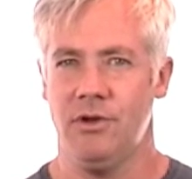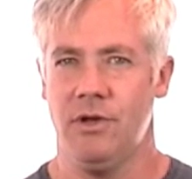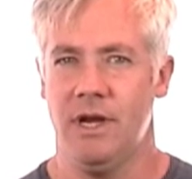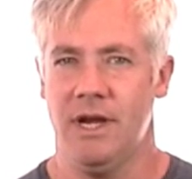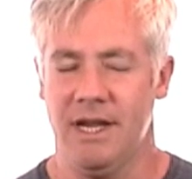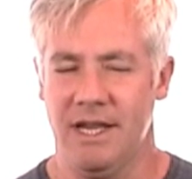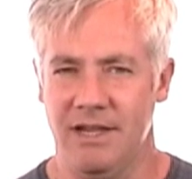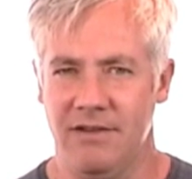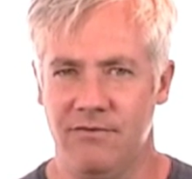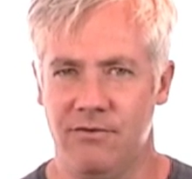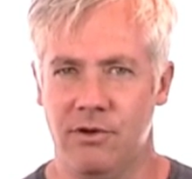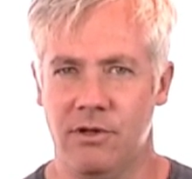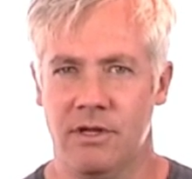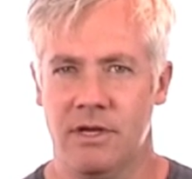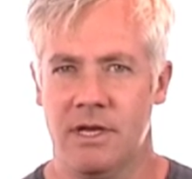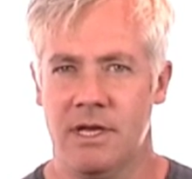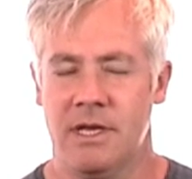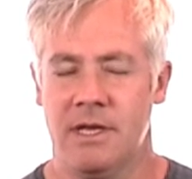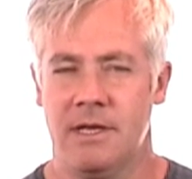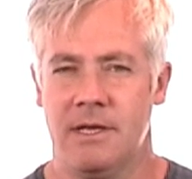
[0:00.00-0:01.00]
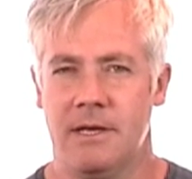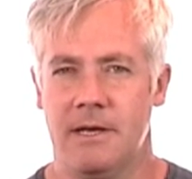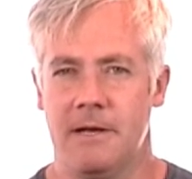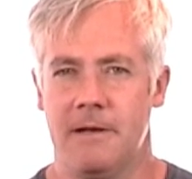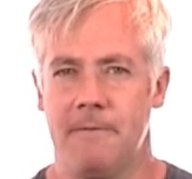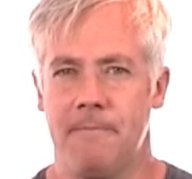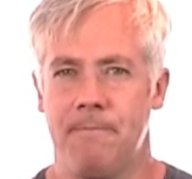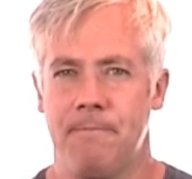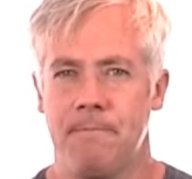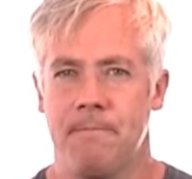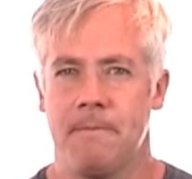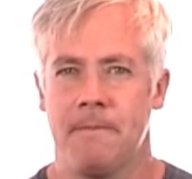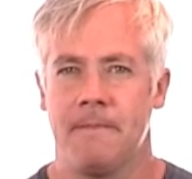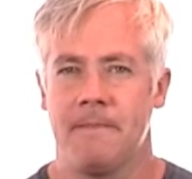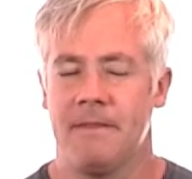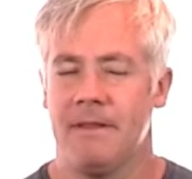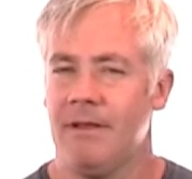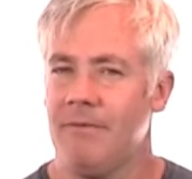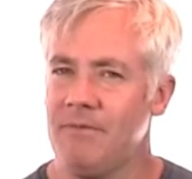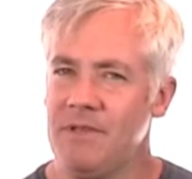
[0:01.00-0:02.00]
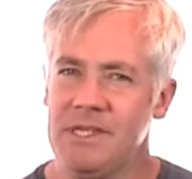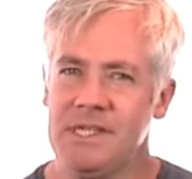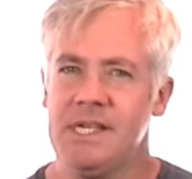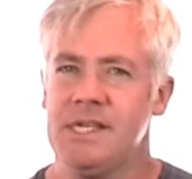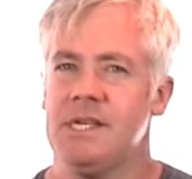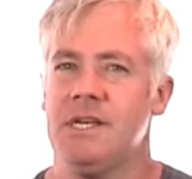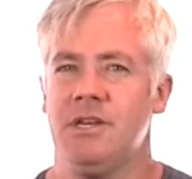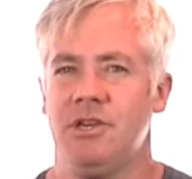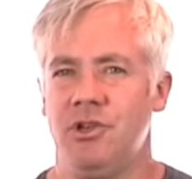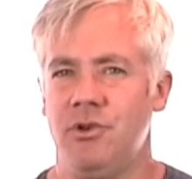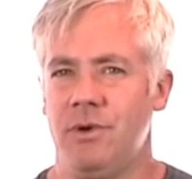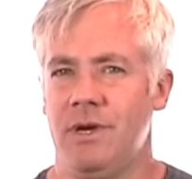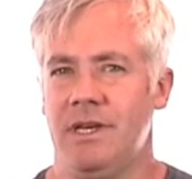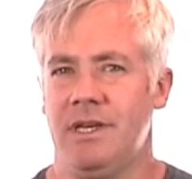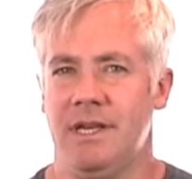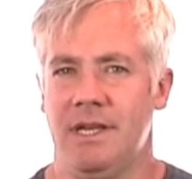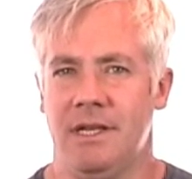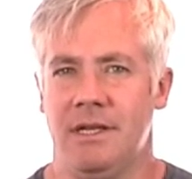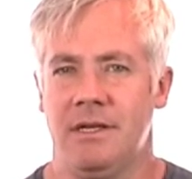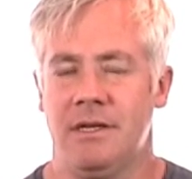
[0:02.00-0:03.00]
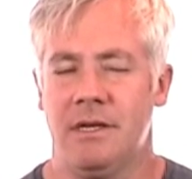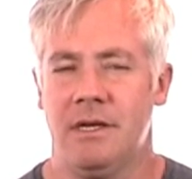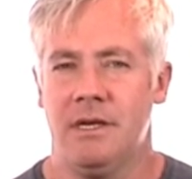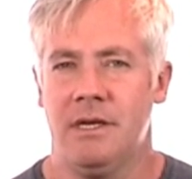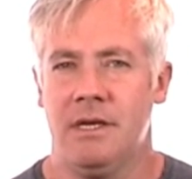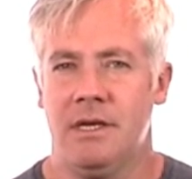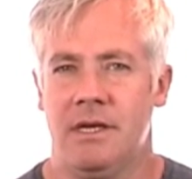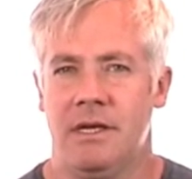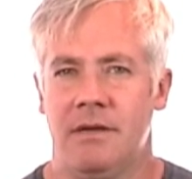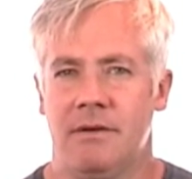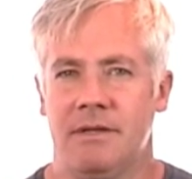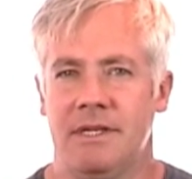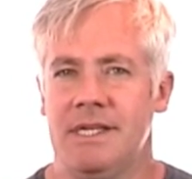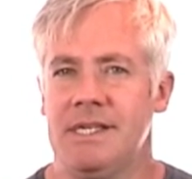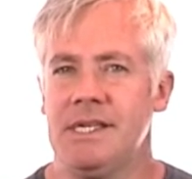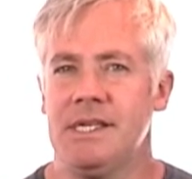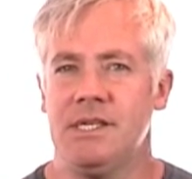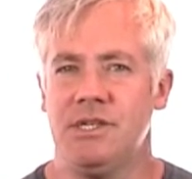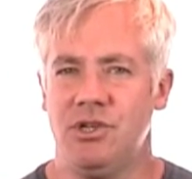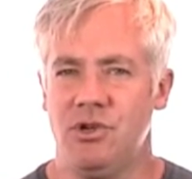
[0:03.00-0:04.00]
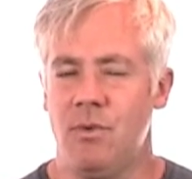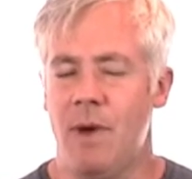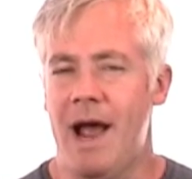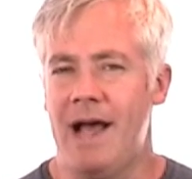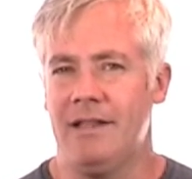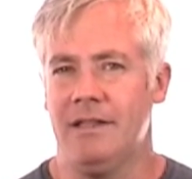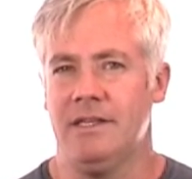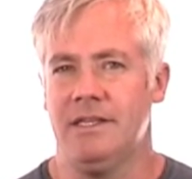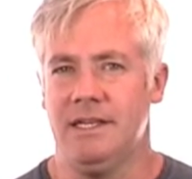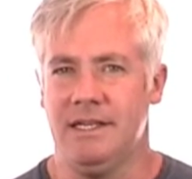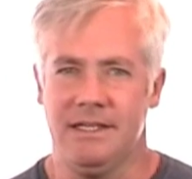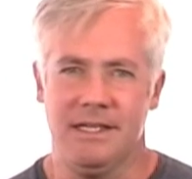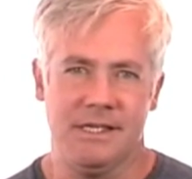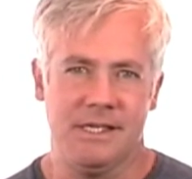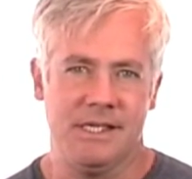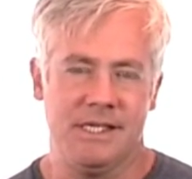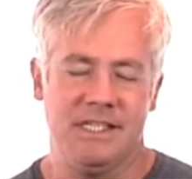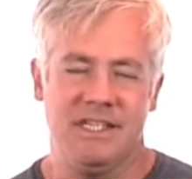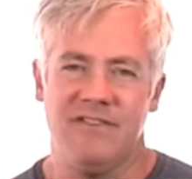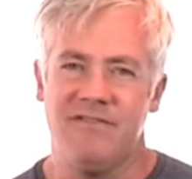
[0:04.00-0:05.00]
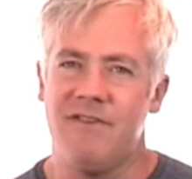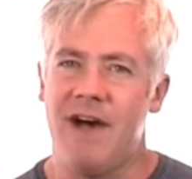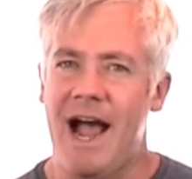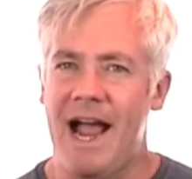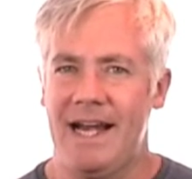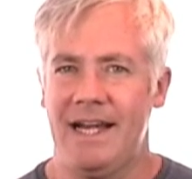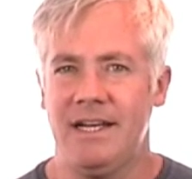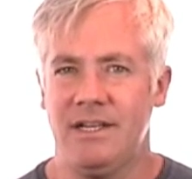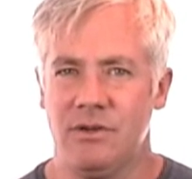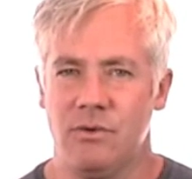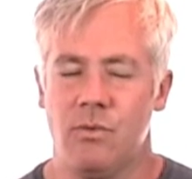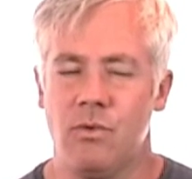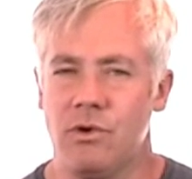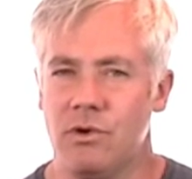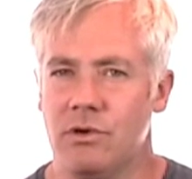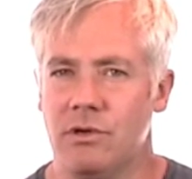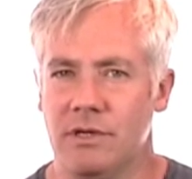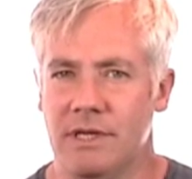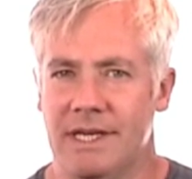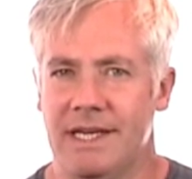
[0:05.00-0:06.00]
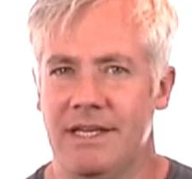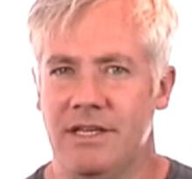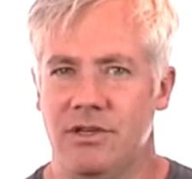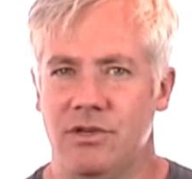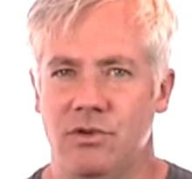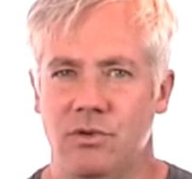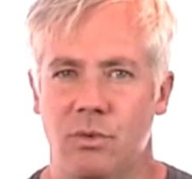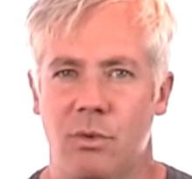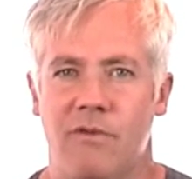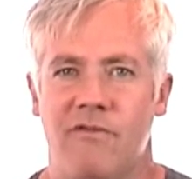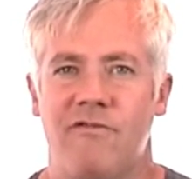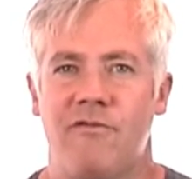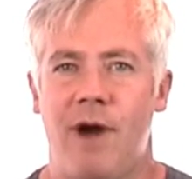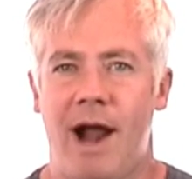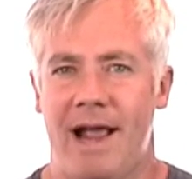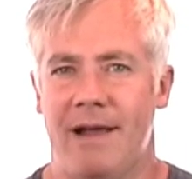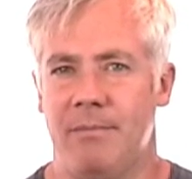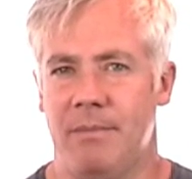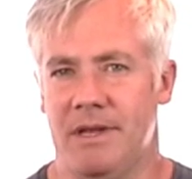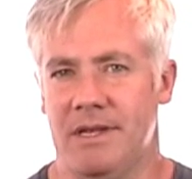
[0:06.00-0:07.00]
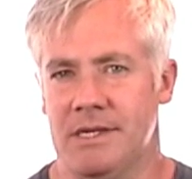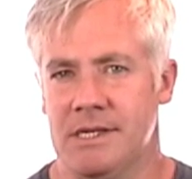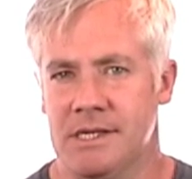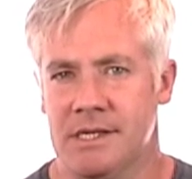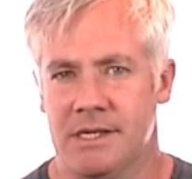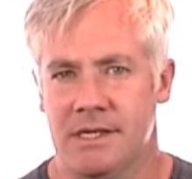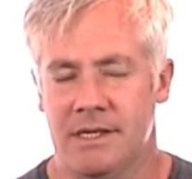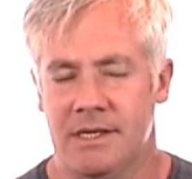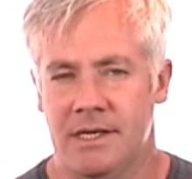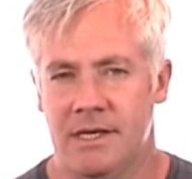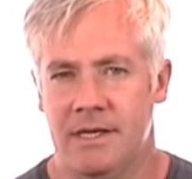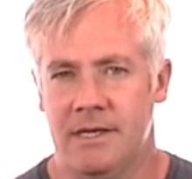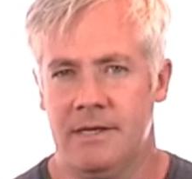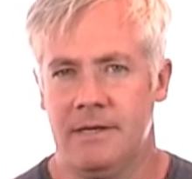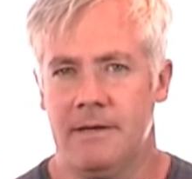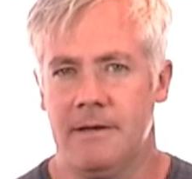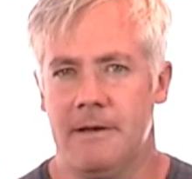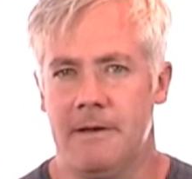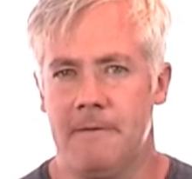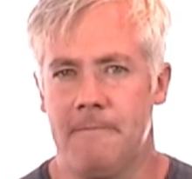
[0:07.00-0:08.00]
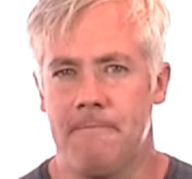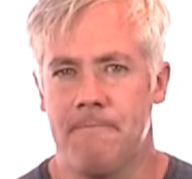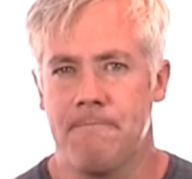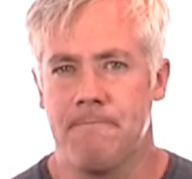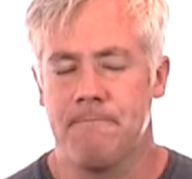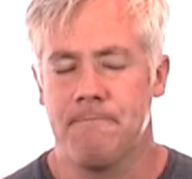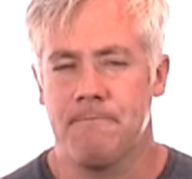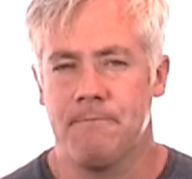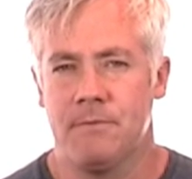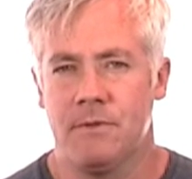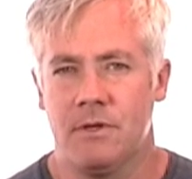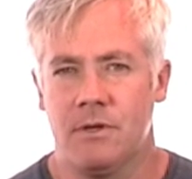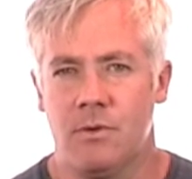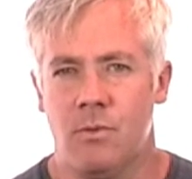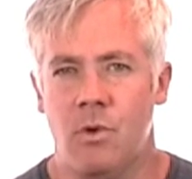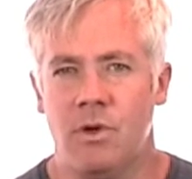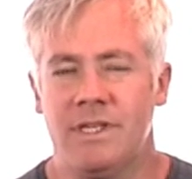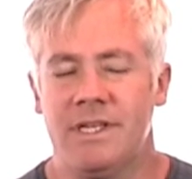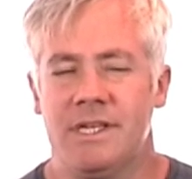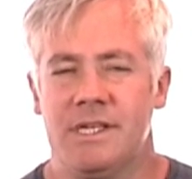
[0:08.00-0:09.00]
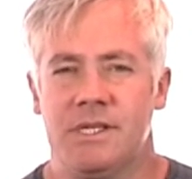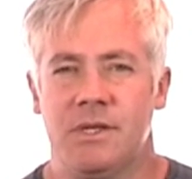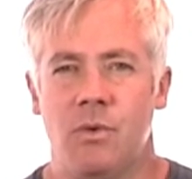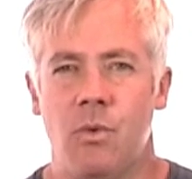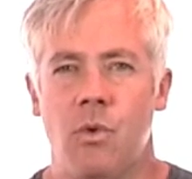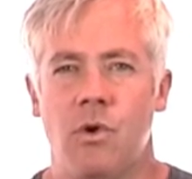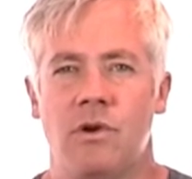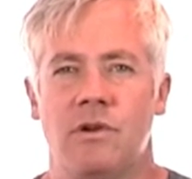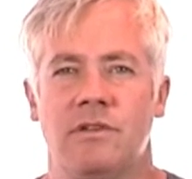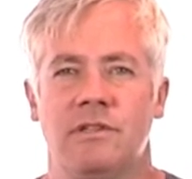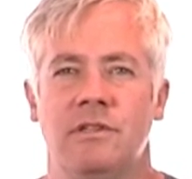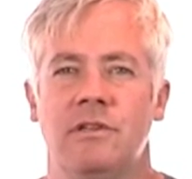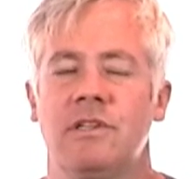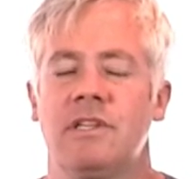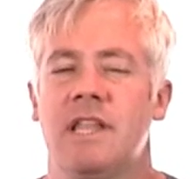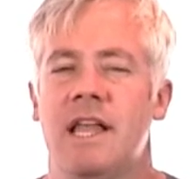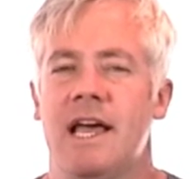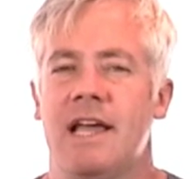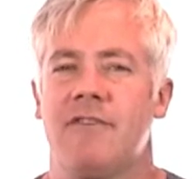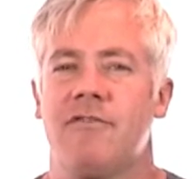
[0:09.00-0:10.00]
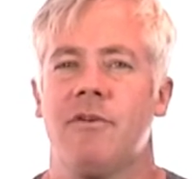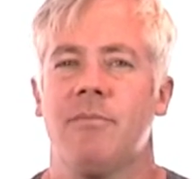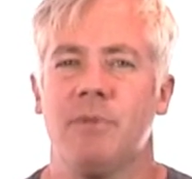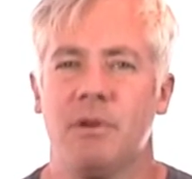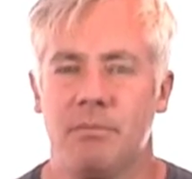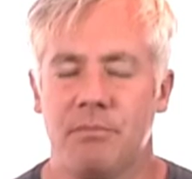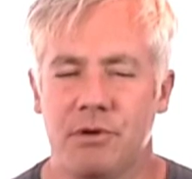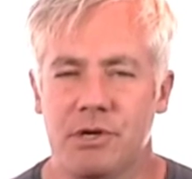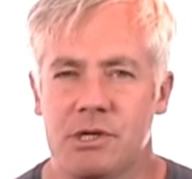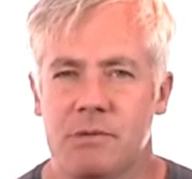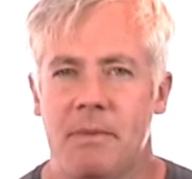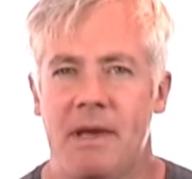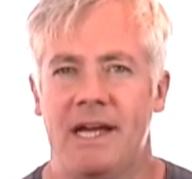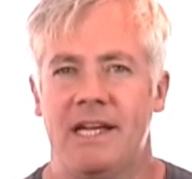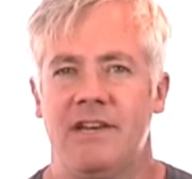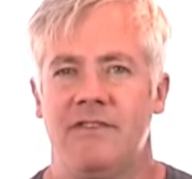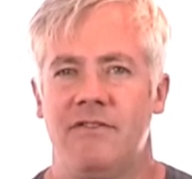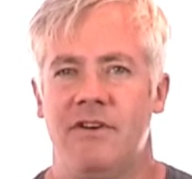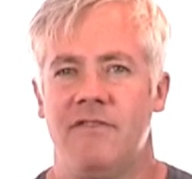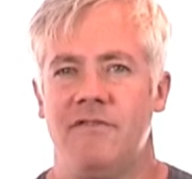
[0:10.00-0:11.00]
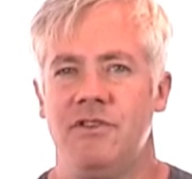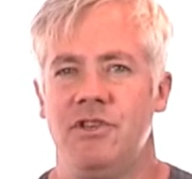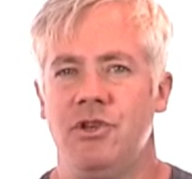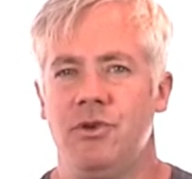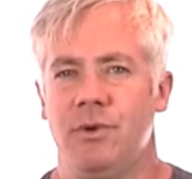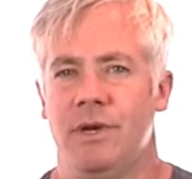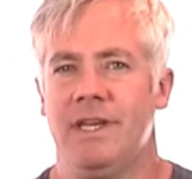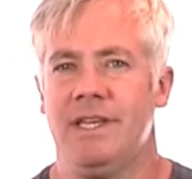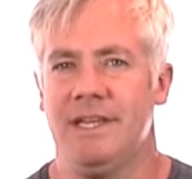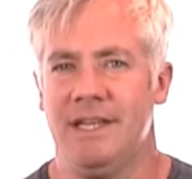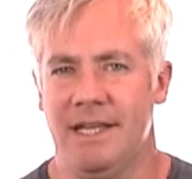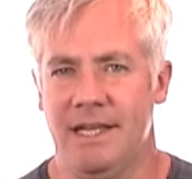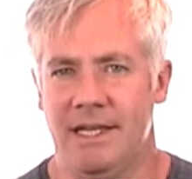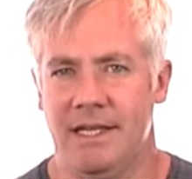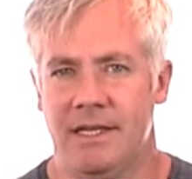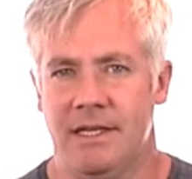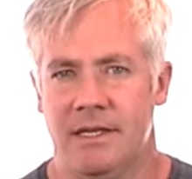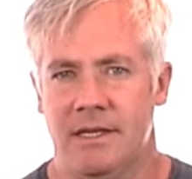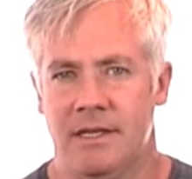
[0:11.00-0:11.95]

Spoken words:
good and evil. This isn't unity. This is duality. This is dividing the world into fragments. What does the world look like from the perspective of unity,